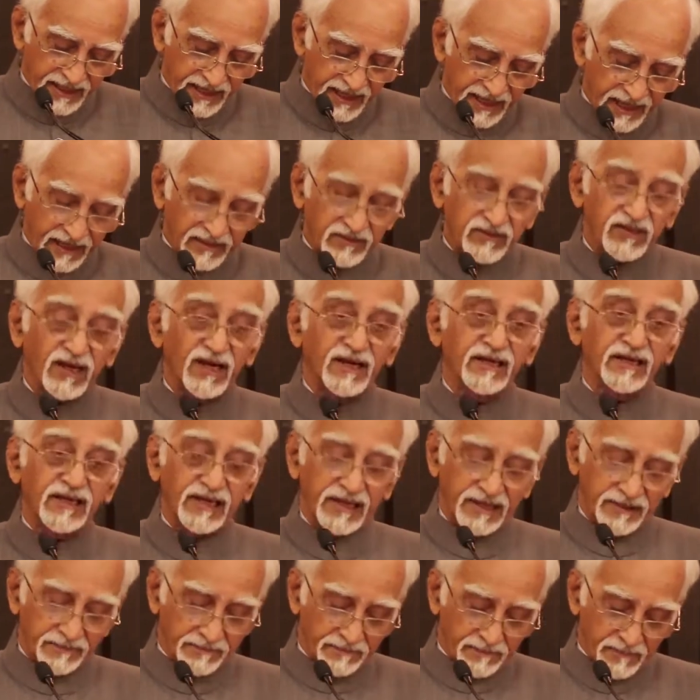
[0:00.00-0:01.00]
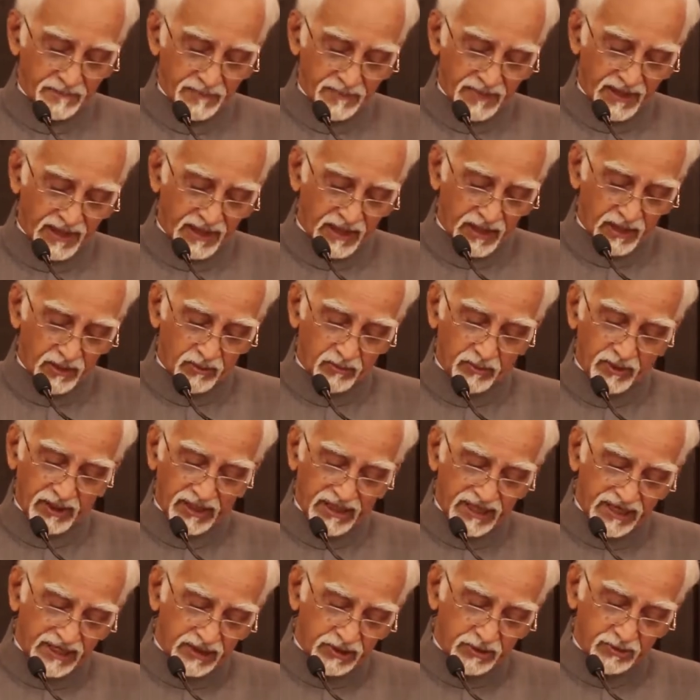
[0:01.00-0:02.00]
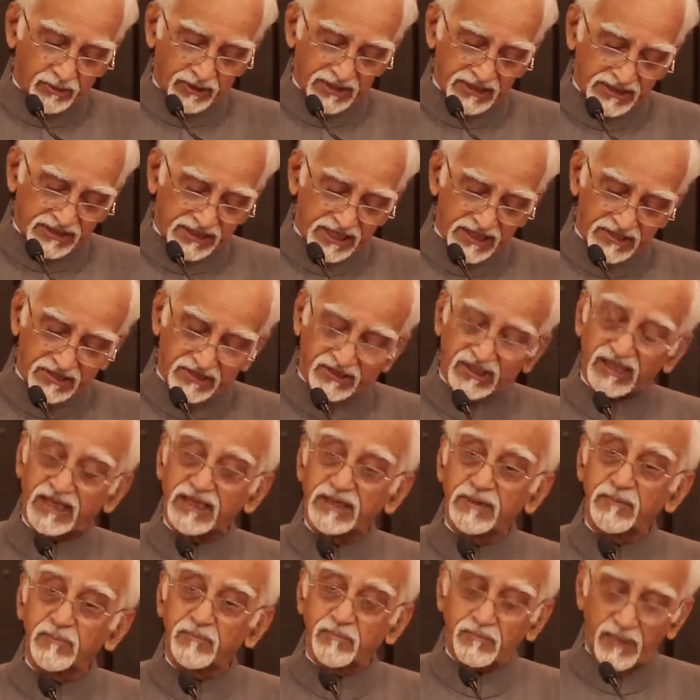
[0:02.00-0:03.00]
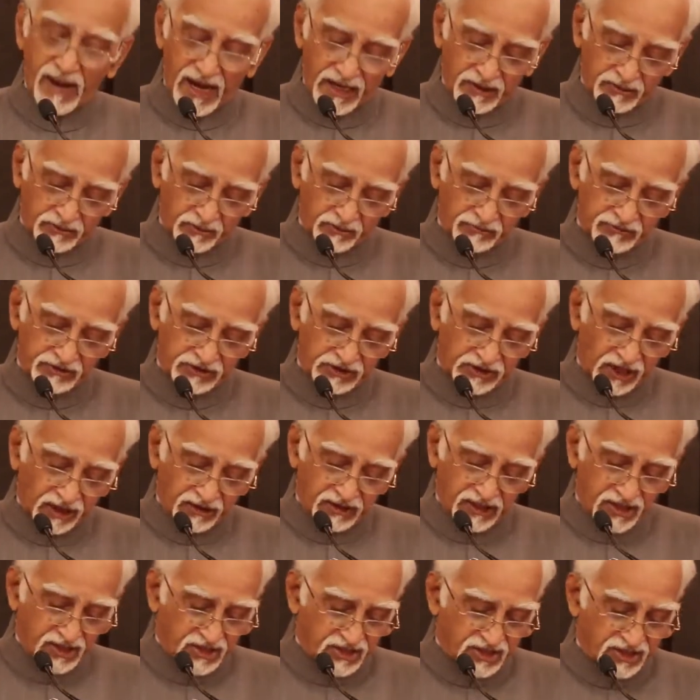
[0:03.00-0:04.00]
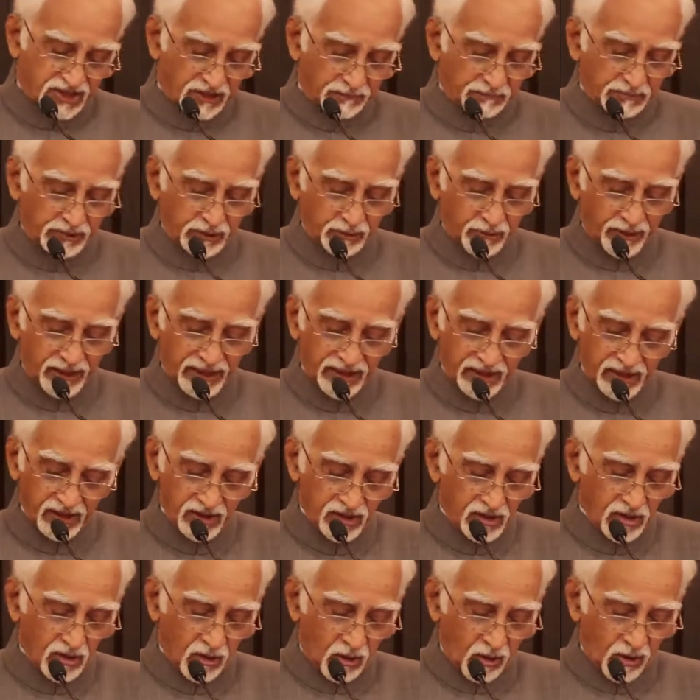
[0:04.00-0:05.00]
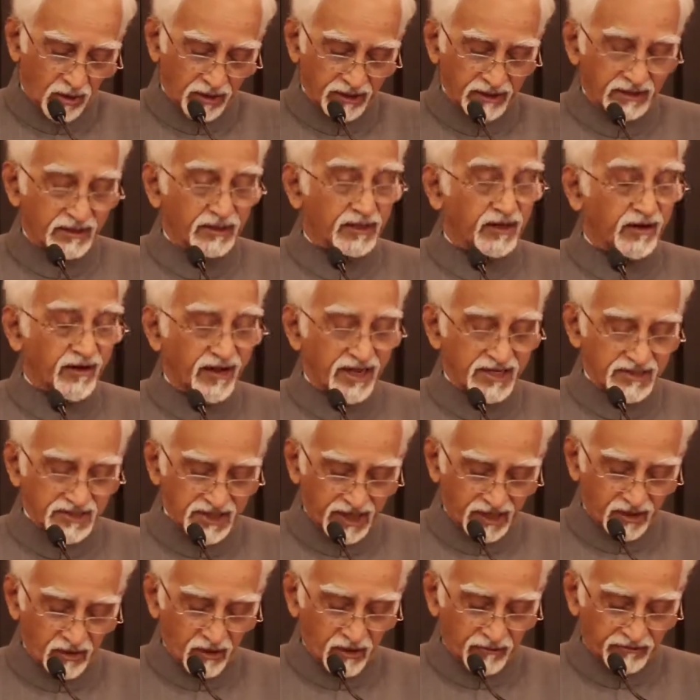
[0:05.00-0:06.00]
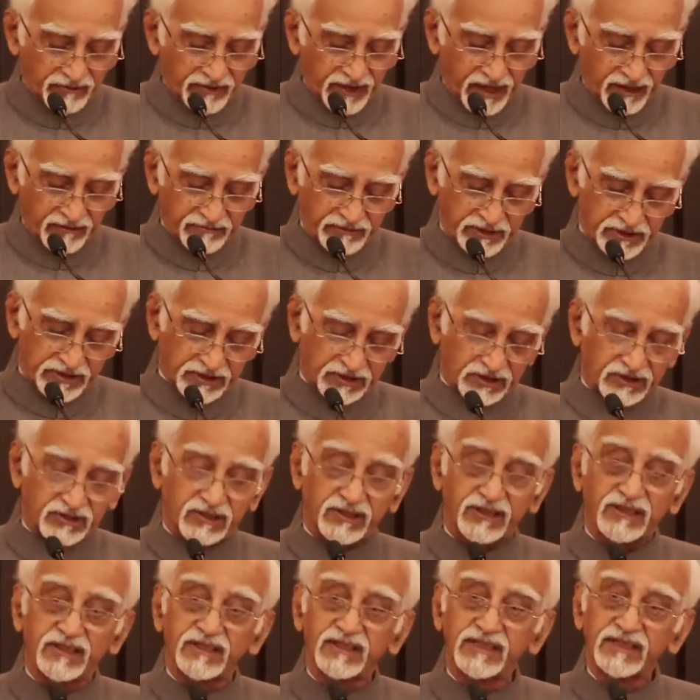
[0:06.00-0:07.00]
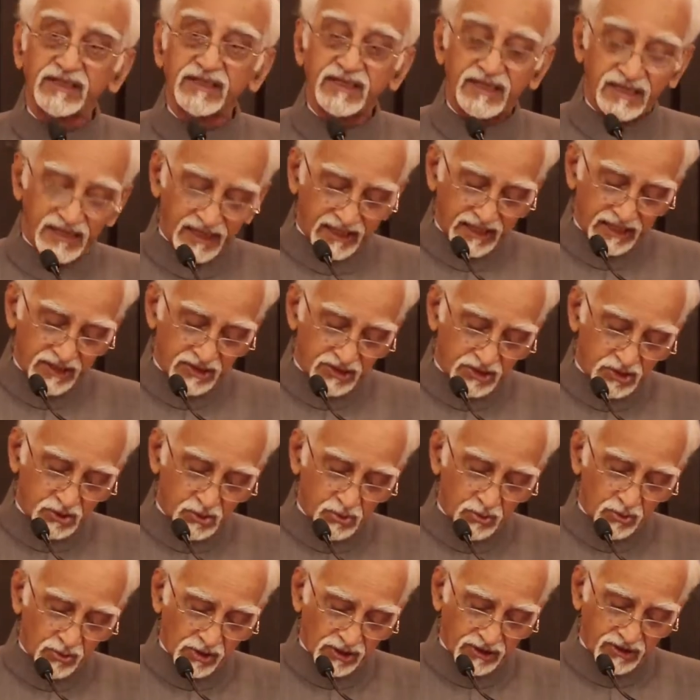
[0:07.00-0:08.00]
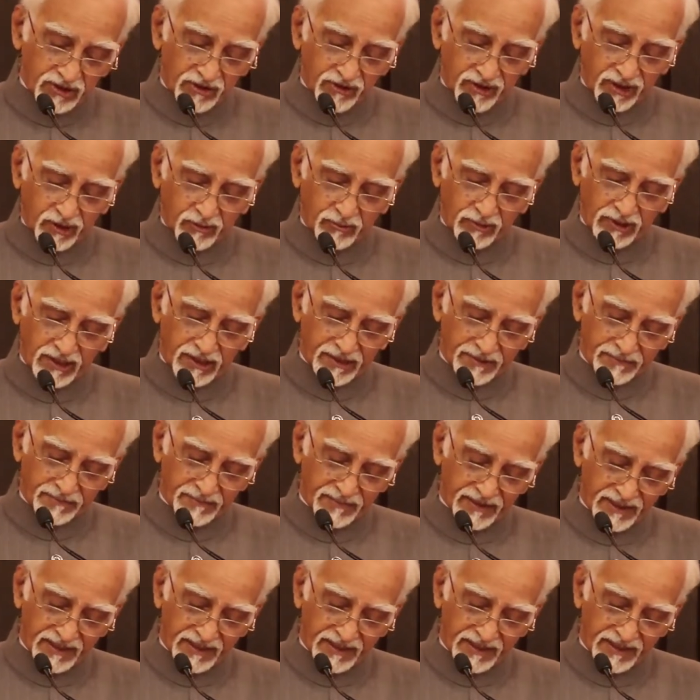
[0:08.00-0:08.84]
And thirdly, we need to assess the impact of studied subduing or erasing of diversity in school curricula,